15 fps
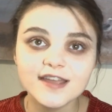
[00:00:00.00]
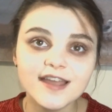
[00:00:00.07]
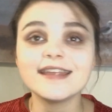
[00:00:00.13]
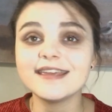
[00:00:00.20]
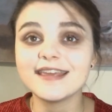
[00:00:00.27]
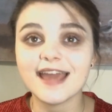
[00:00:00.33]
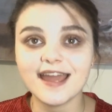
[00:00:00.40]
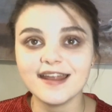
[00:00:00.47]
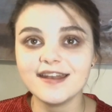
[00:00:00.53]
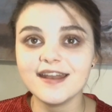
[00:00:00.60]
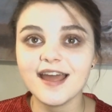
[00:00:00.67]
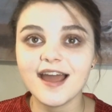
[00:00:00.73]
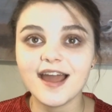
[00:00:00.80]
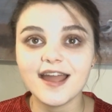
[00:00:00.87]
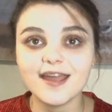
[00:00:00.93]
Again,
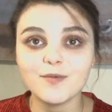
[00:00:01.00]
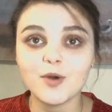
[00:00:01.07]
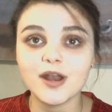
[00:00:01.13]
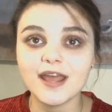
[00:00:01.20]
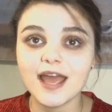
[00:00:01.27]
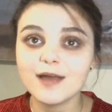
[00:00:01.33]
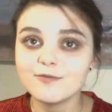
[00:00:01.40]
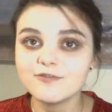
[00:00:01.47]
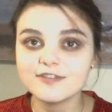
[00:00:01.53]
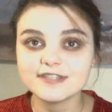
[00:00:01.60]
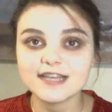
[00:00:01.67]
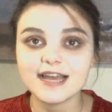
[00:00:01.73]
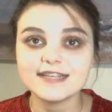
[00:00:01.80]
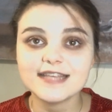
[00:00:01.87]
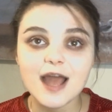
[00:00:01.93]
I want to
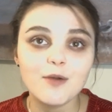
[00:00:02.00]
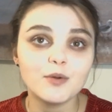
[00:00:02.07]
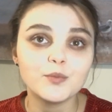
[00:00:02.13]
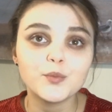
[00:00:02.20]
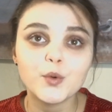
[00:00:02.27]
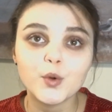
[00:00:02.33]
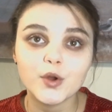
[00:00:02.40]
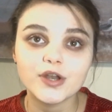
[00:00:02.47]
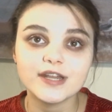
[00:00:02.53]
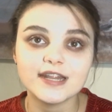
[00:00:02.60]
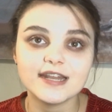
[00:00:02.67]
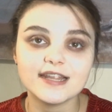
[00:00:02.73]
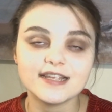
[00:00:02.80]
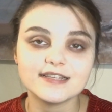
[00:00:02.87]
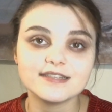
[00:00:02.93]
emphasize how important
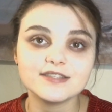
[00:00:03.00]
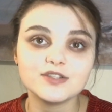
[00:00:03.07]
it is